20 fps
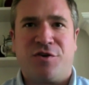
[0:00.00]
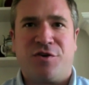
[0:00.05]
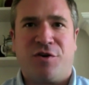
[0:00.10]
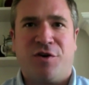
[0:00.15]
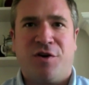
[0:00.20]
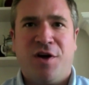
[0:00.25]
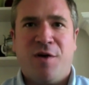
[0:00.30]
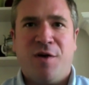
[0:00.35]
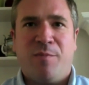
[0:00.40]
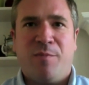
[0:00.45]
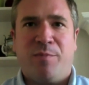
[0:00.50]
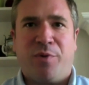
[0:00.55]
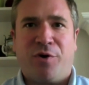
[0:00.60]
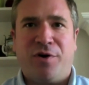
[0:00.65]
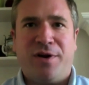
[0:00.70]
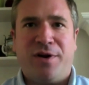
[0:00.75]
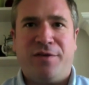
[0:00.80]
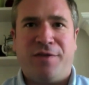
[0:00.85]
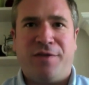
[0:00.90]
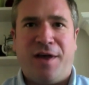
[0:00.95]
under
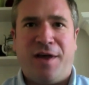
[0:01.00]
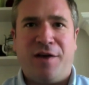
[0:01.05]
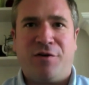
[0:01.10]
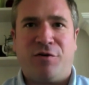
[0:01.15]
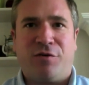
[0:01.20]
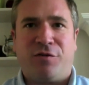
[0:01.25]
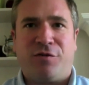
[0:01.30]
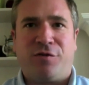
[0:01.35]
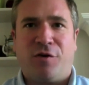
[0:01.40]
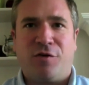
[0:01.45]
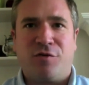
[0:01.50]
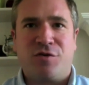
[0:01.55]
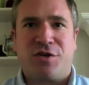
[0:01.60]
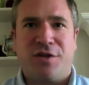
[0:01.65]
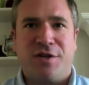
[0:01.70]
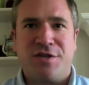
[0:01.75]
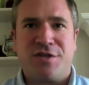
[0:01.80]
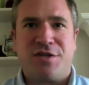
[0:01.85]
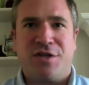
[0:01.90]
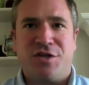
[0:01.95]
Bernie Sanders'
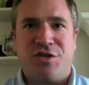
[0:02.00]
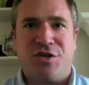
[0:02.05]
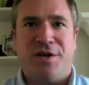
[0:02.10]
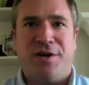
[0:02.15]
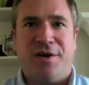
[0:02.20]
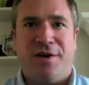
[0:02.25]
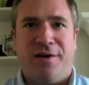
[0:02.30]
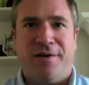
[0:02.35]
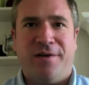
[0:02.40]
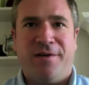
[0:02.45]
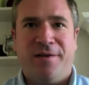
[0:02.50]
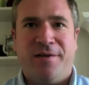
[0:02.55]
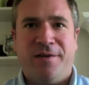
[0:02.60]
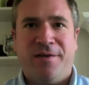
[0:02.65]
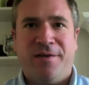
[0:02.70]
socialist agenda.